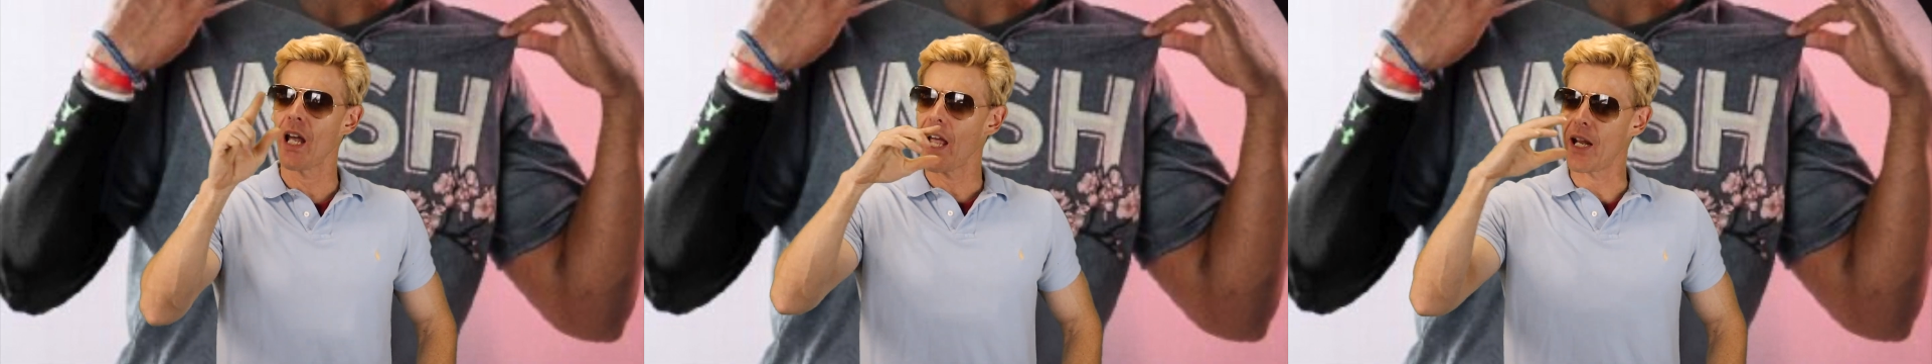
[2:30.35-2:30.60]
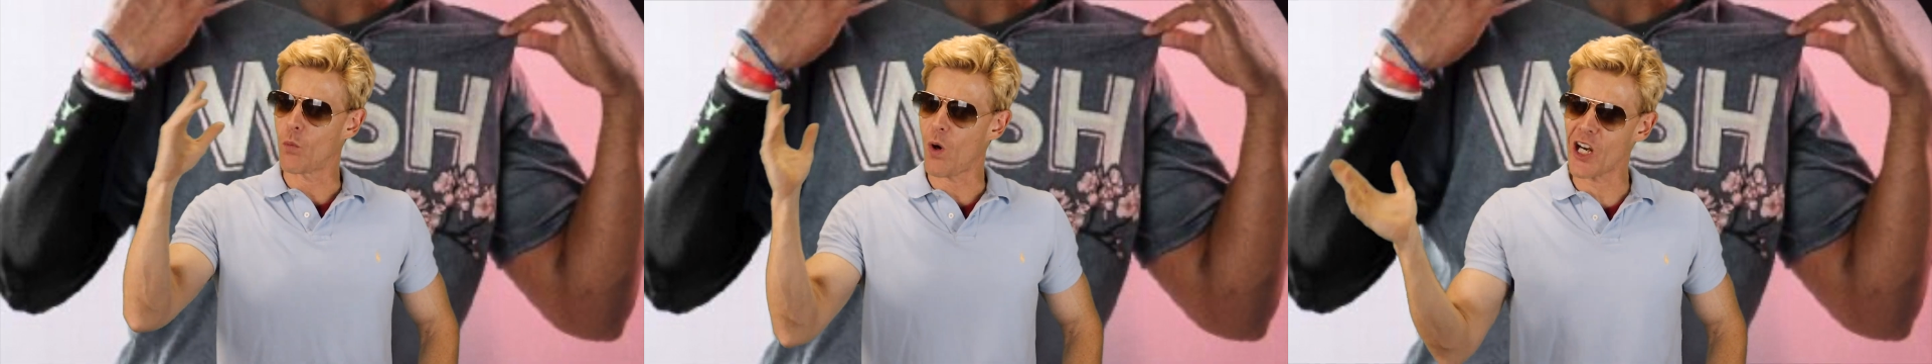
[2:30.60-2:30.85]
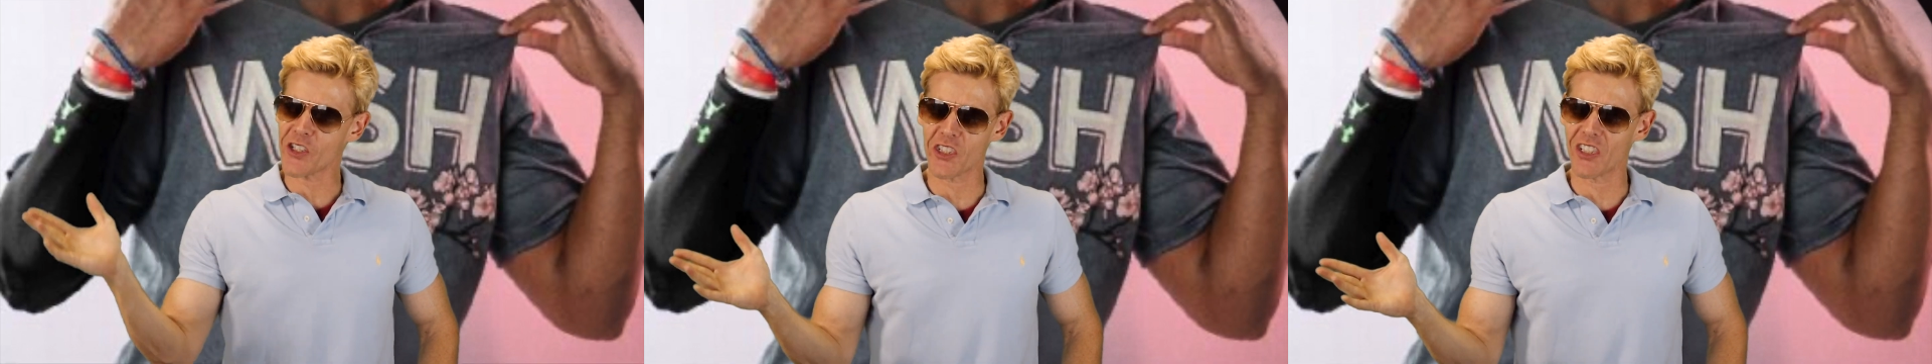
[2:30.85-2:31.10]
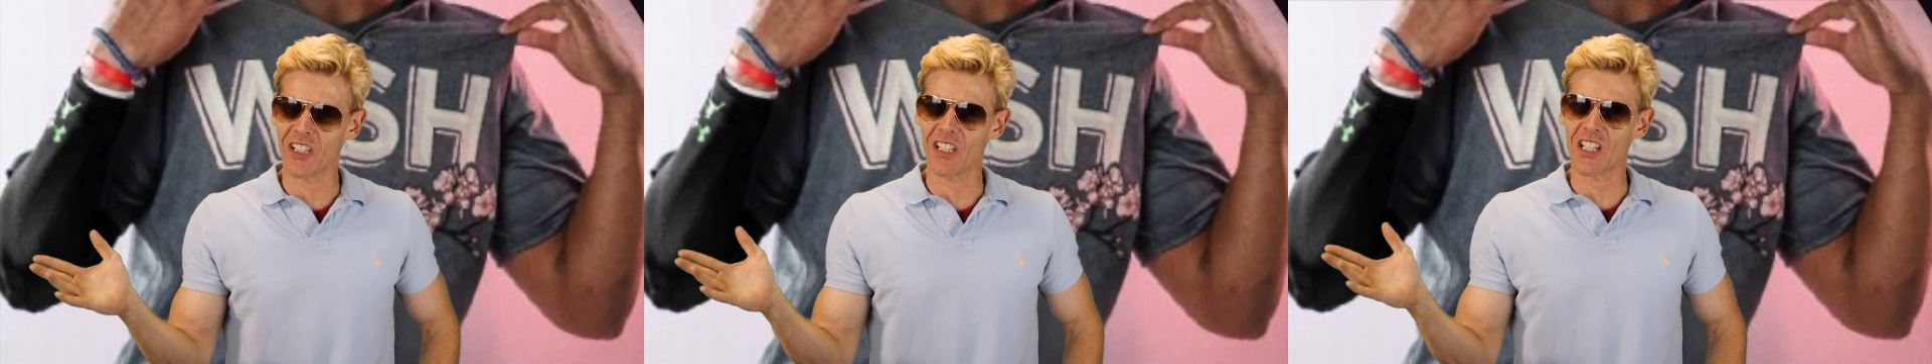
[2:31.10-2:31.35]
and
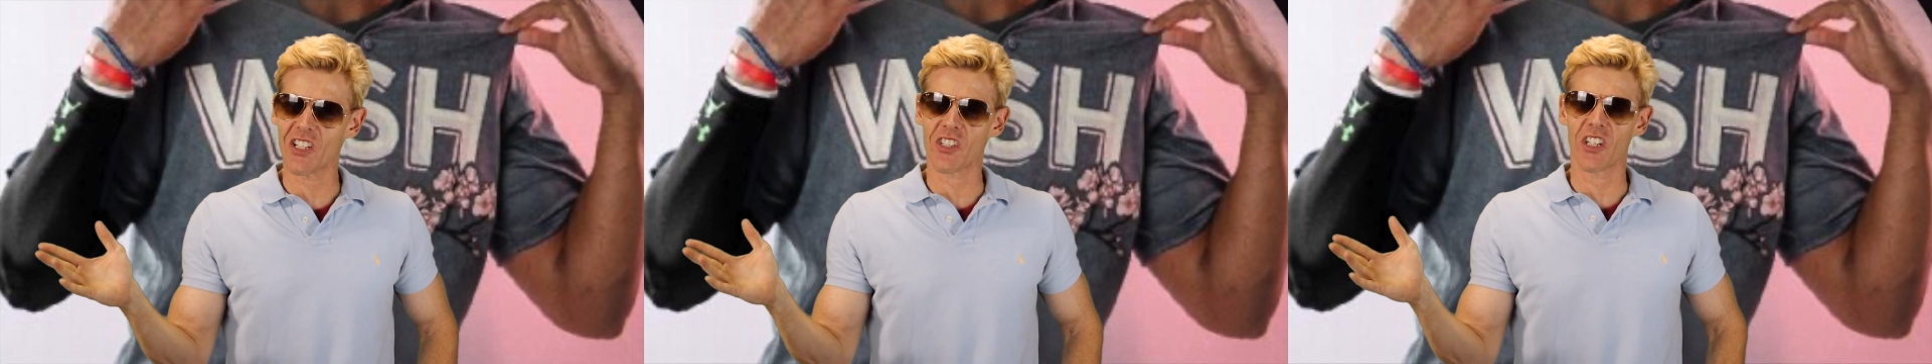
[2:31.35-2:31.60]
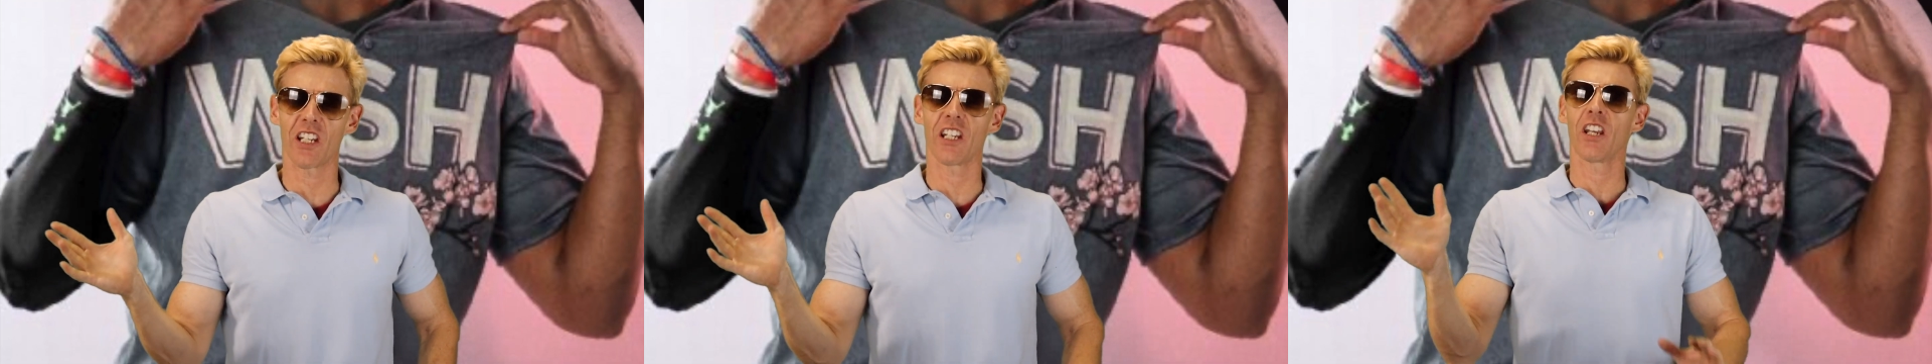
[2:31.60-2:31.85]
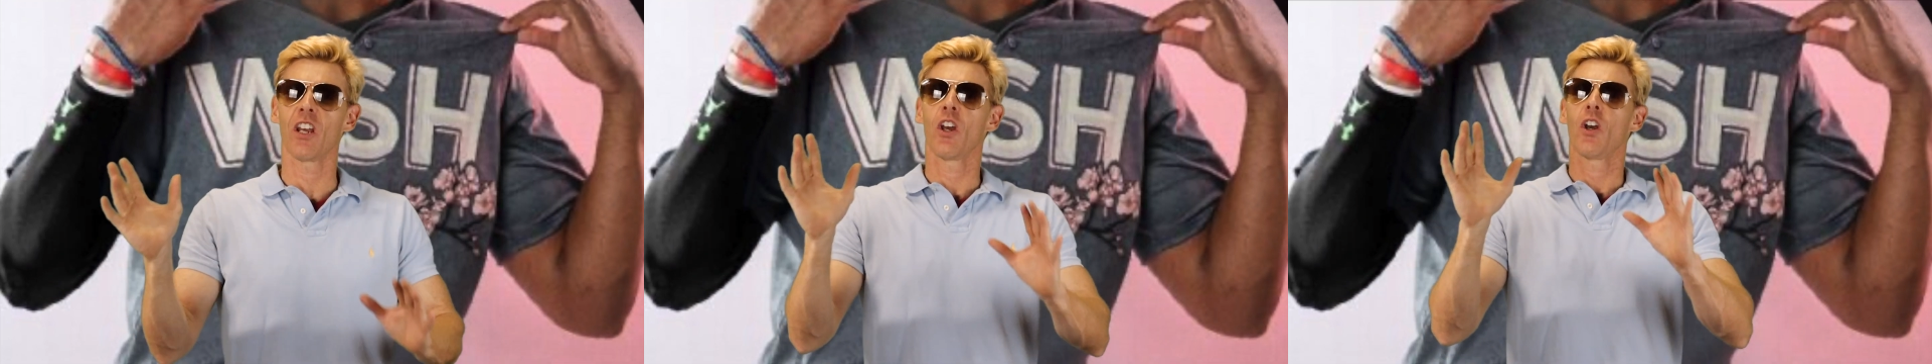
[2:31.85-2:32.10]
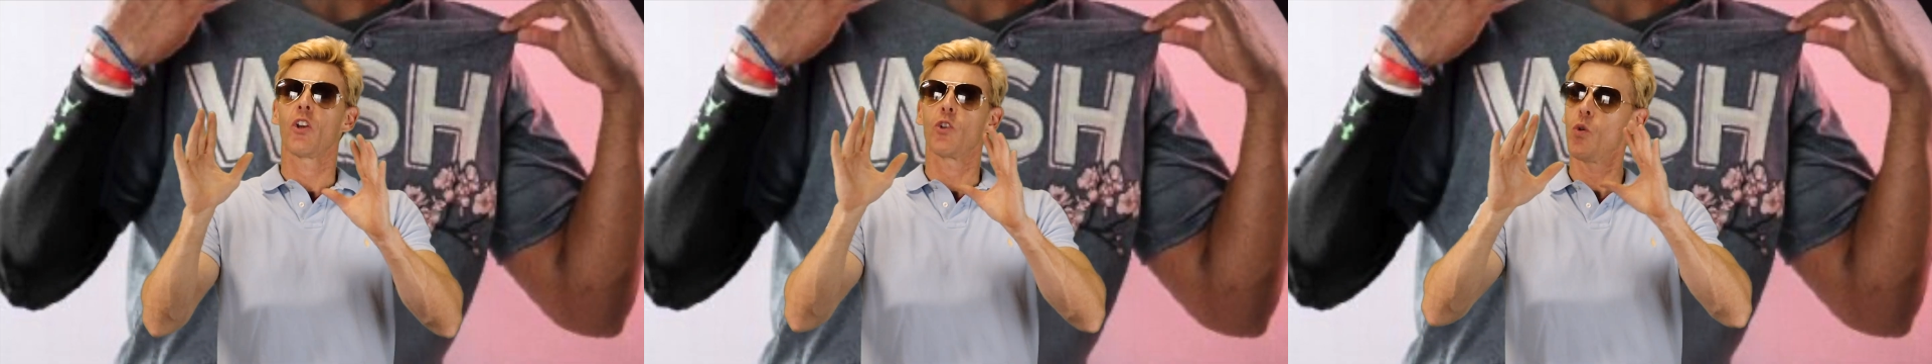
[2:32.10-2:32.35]
Washington, D.C.,
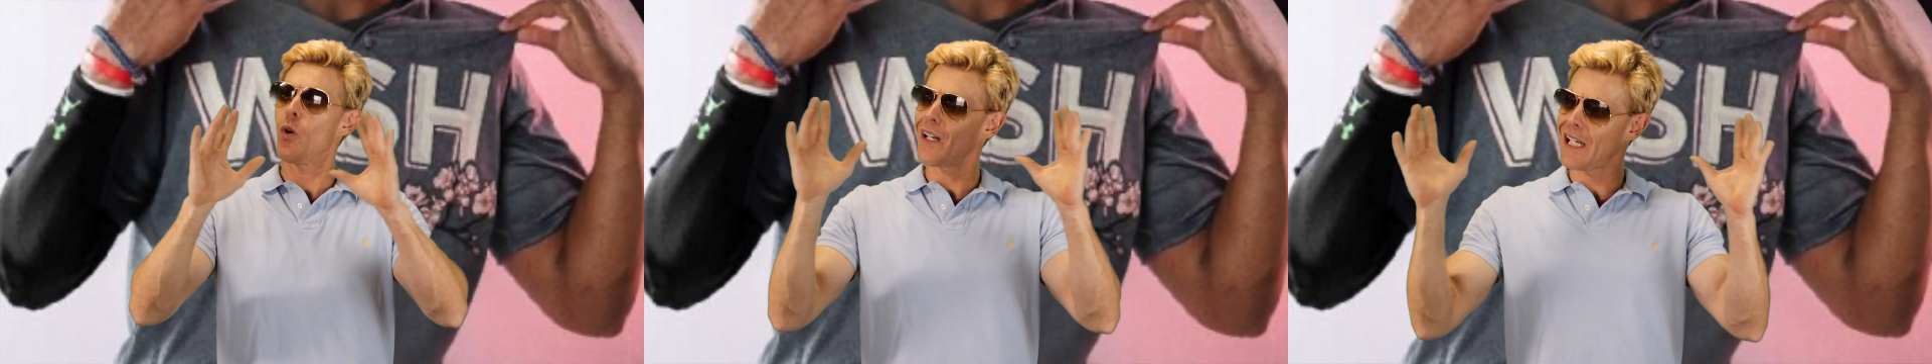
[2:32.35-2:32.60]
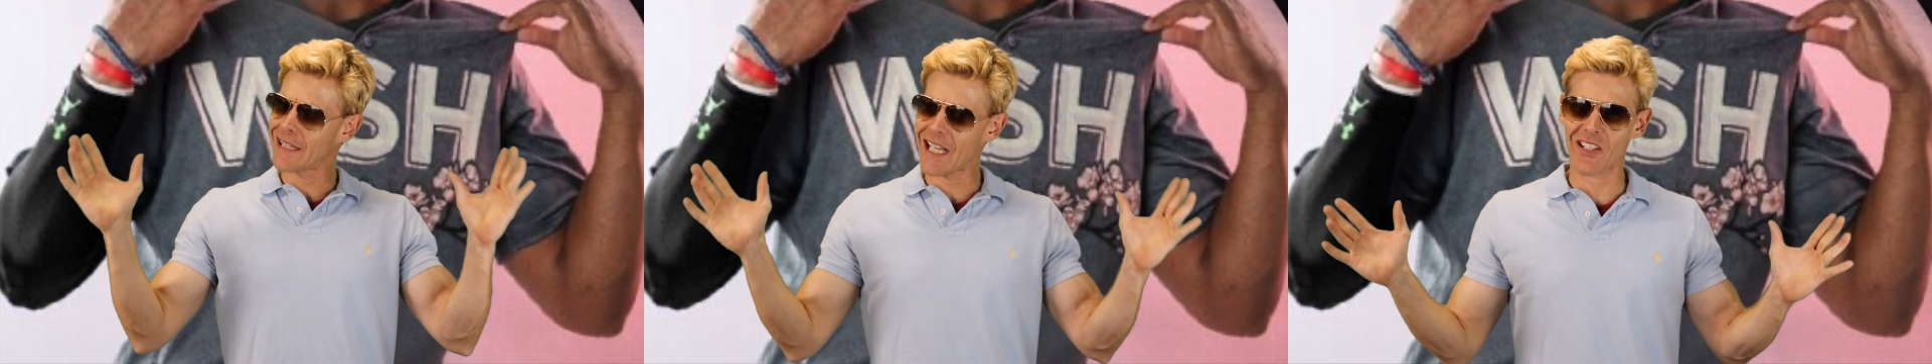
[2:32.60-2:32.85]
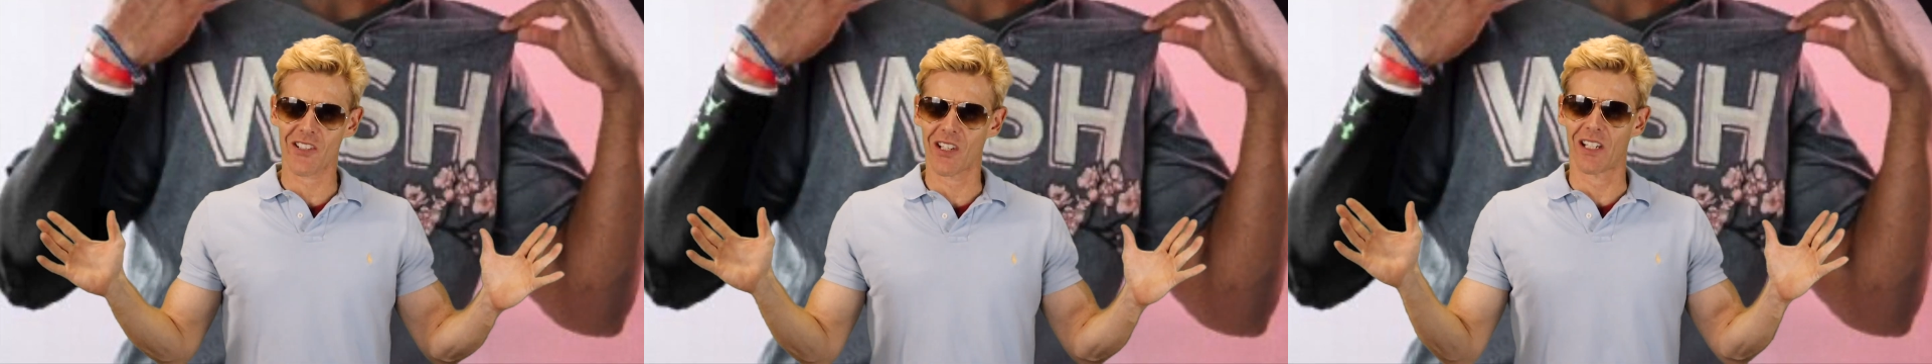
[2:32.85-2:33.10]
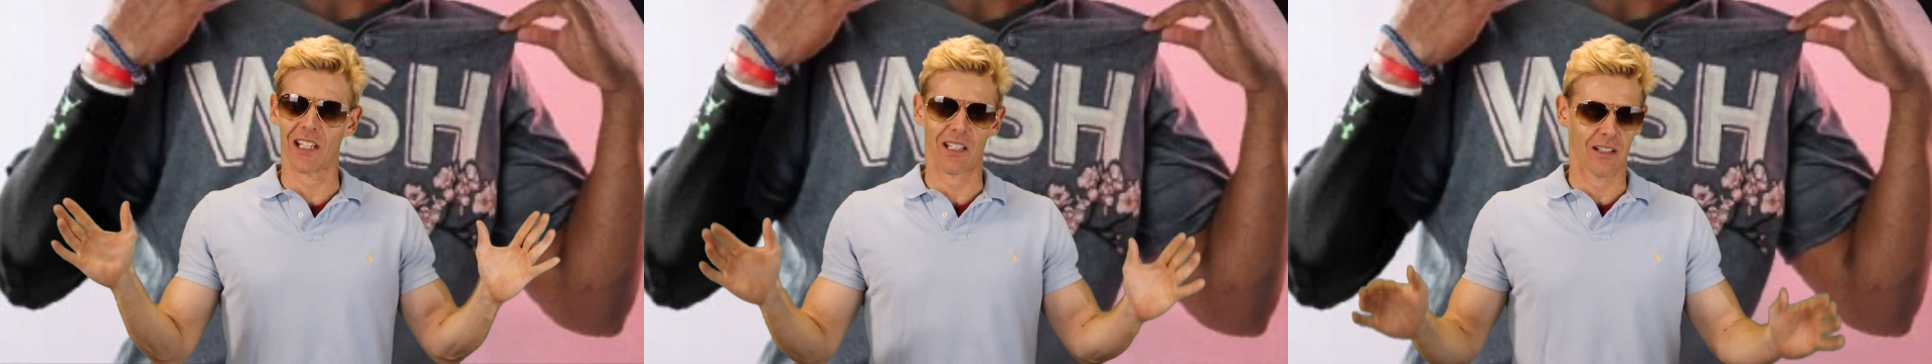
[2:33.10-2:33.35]
you are not that city.